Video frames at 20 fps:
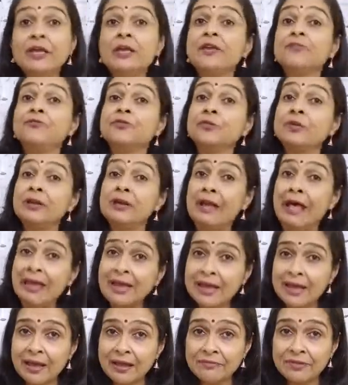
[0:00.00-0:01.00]
If you
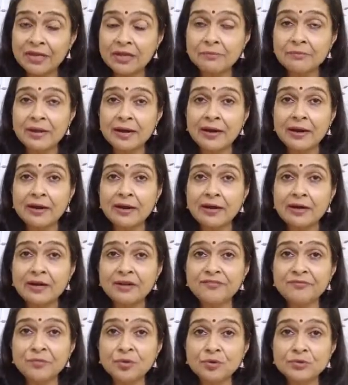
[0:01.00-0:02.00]
like having a meditative
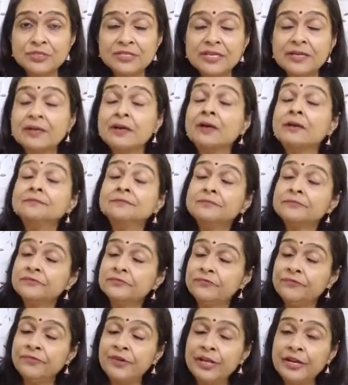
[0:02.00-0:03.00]
music,
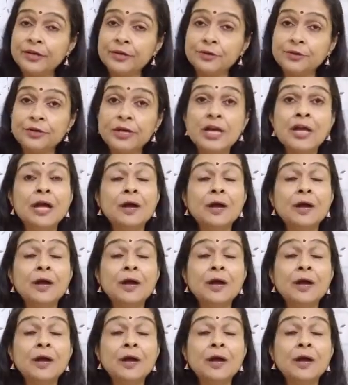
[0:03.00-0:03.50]
very good.